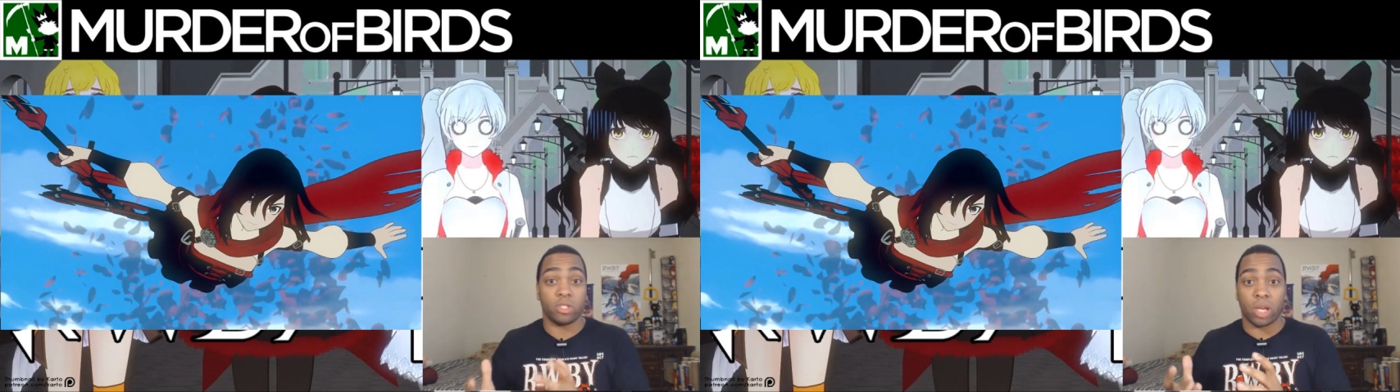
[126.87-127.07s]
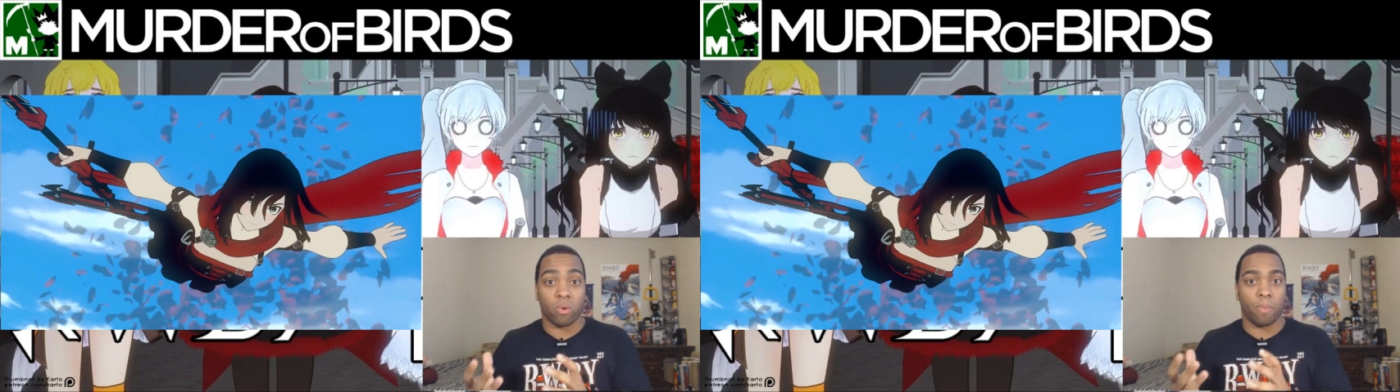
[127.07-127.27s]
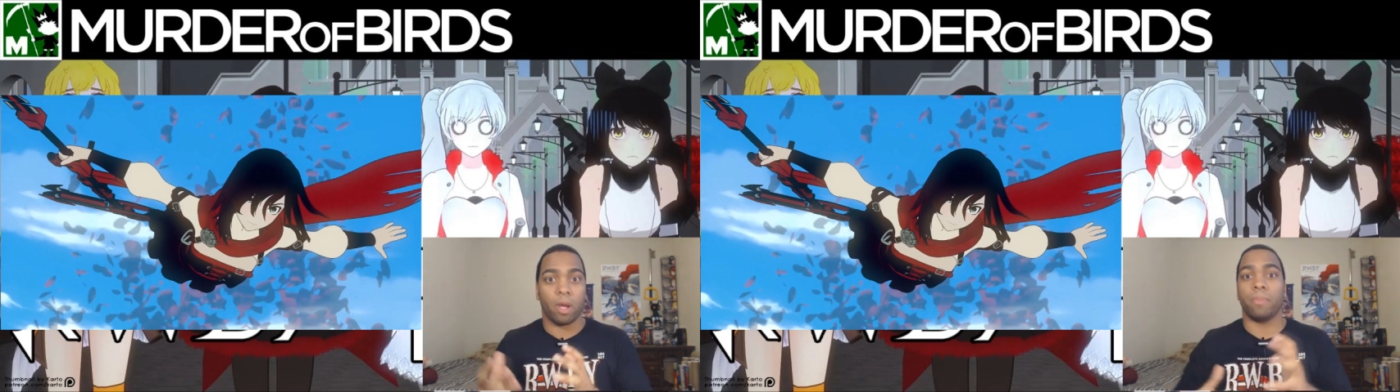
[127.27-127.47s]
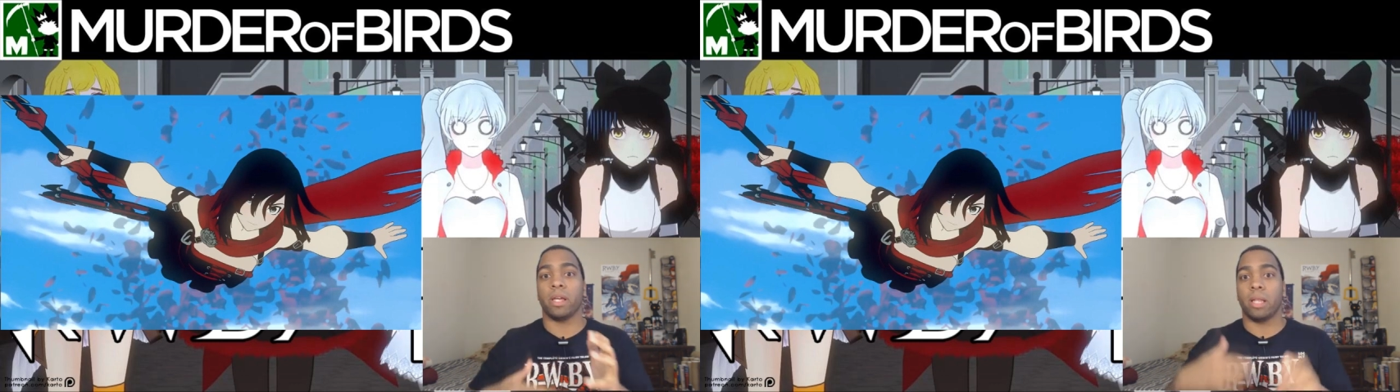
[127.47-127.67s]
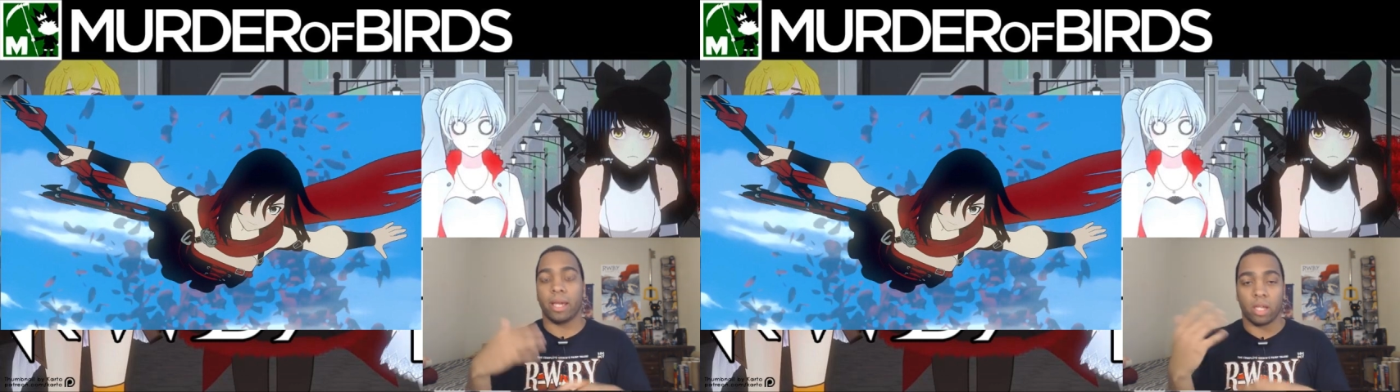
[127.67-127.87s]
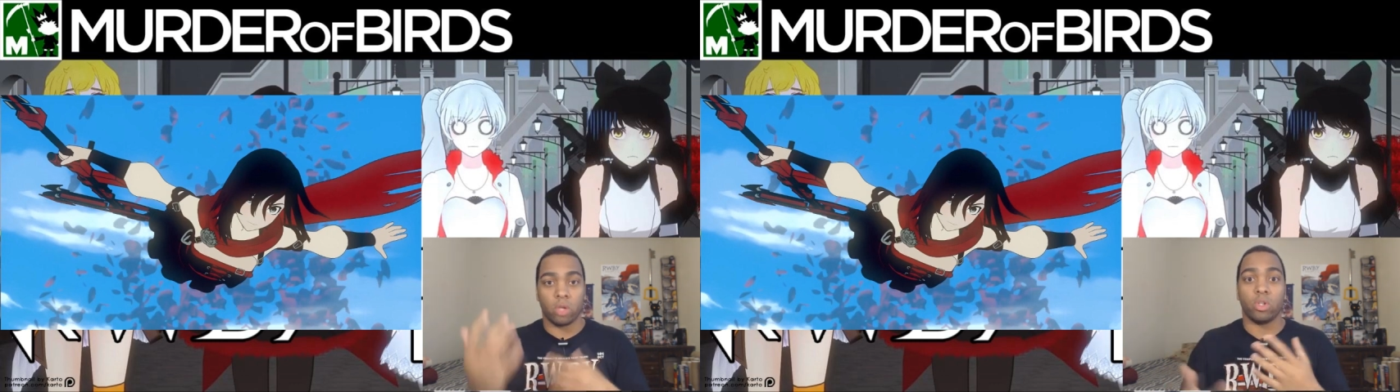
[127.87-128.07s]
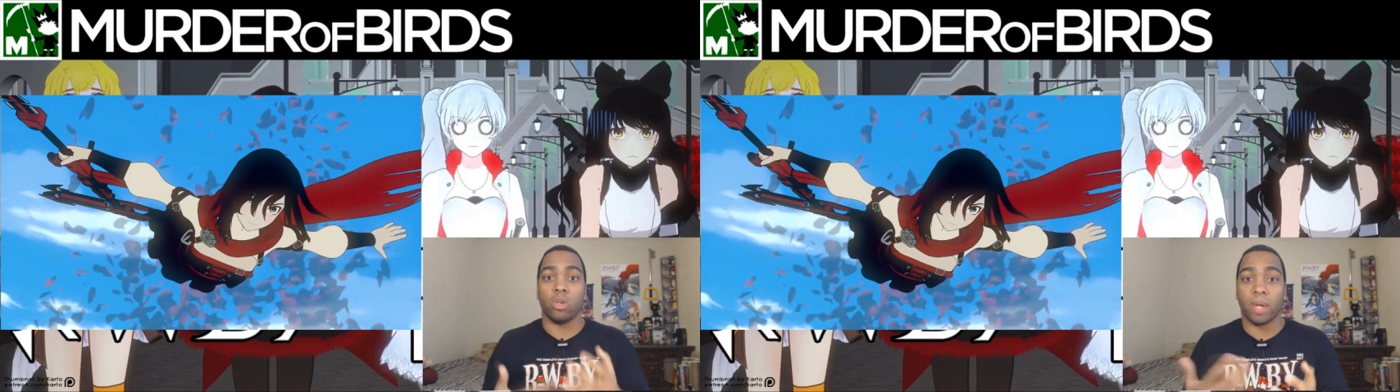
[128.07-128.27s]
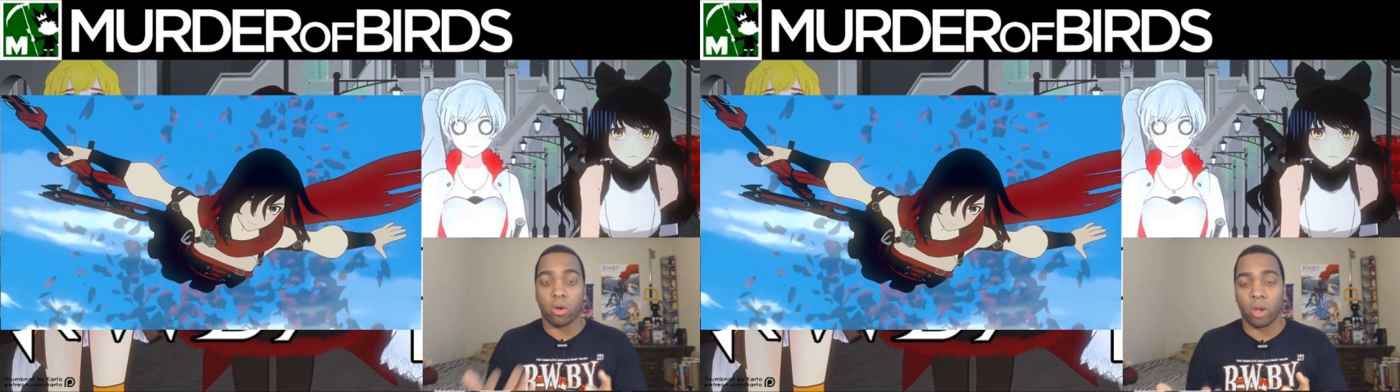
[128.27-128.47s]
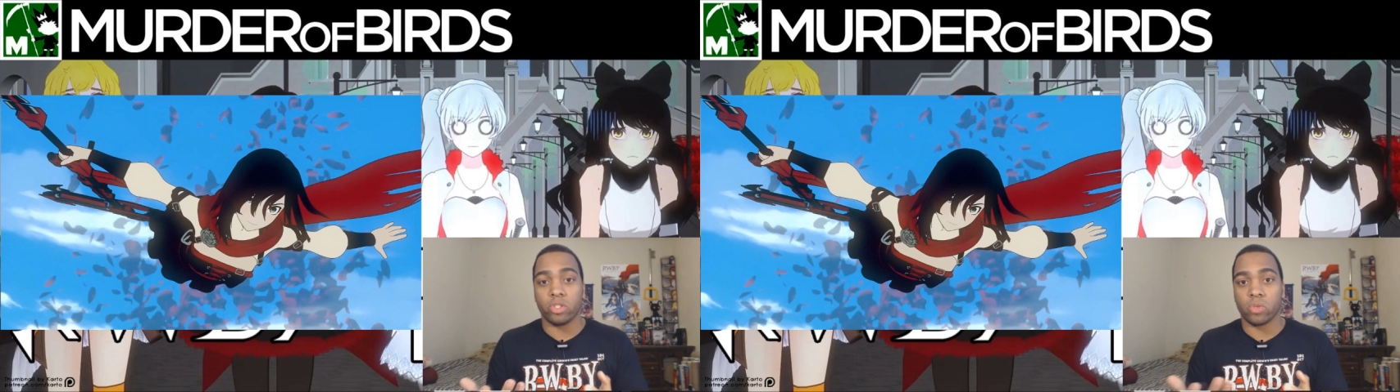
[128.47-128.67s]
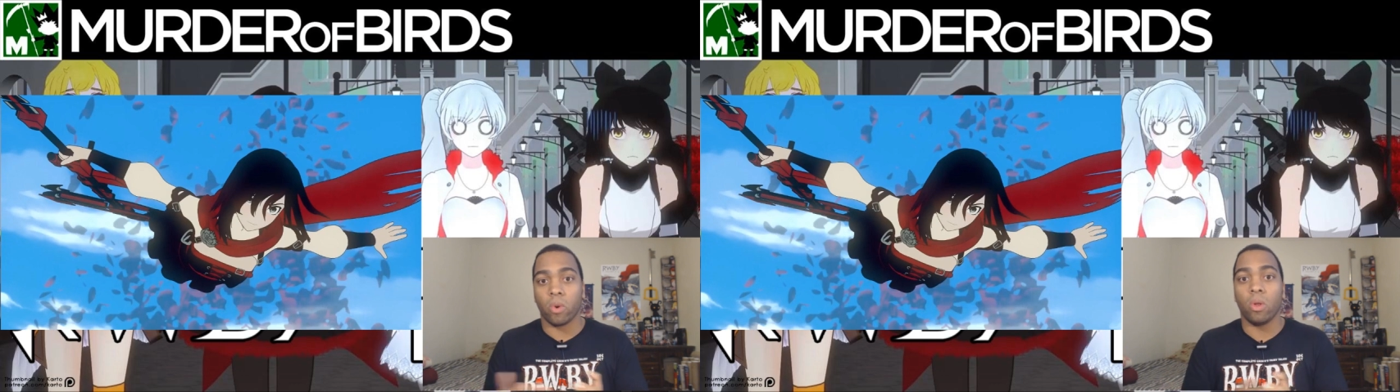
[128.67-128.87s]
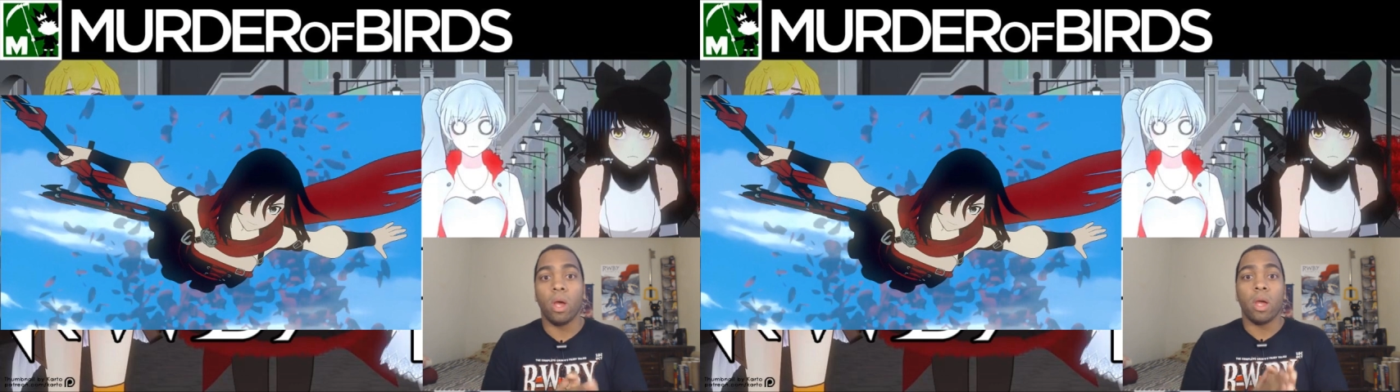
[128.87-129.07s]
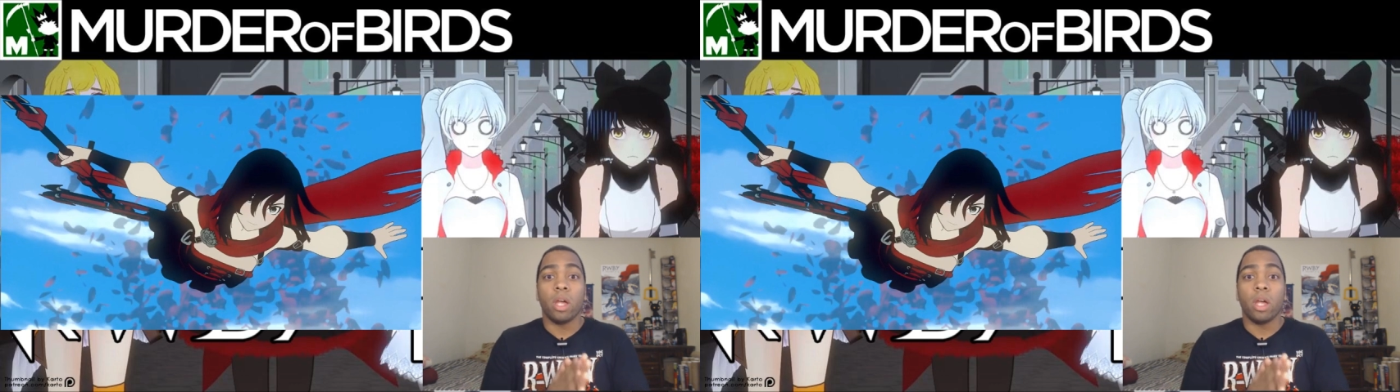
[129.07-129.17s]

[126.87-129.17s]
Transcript: general public like YouTube and Crunchyroll,